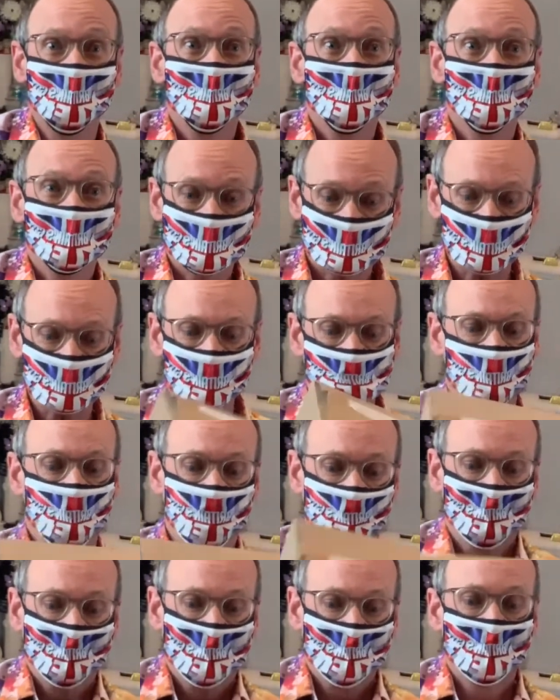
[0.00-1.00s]
7,
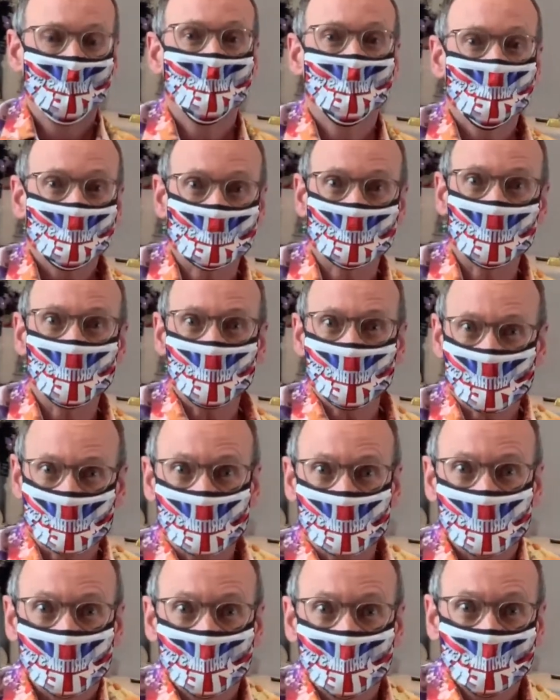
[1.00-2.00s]
6,
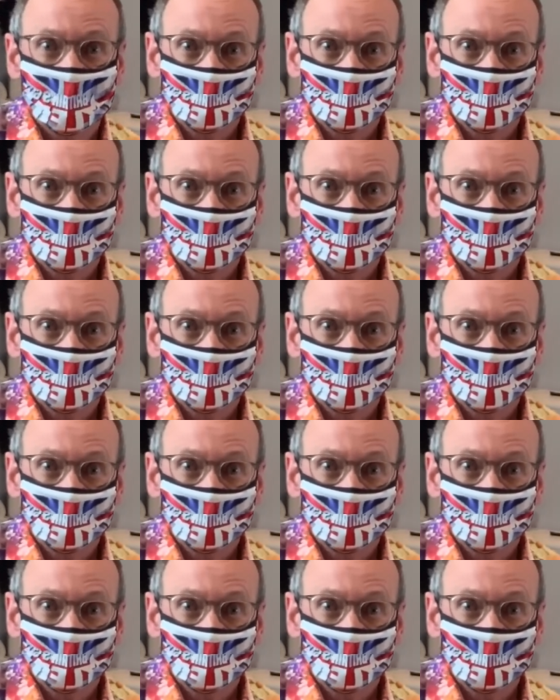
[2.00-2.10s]
5, 4,